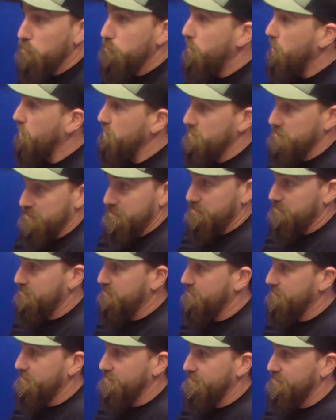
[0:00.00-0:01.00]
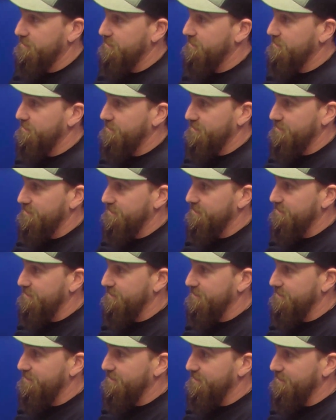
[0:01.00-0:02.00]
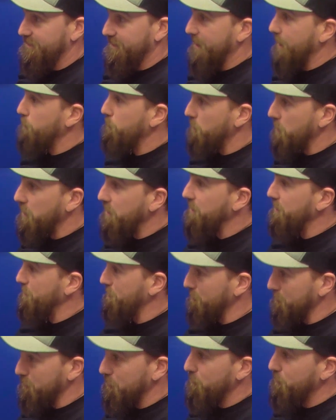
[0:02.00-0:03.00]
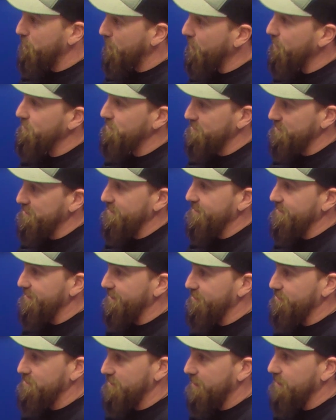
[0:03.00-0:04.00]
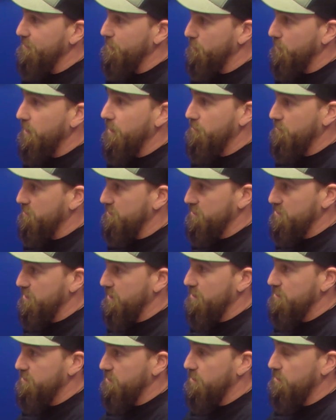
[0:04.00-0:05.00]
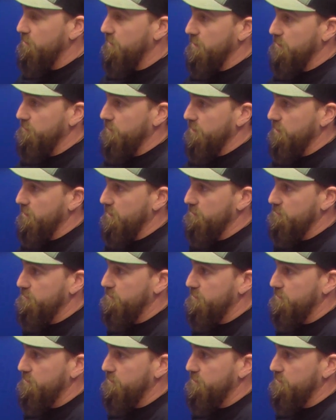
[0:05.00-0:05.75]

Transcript: one person, and I'm begging the one person who's got the power to change all that in my life,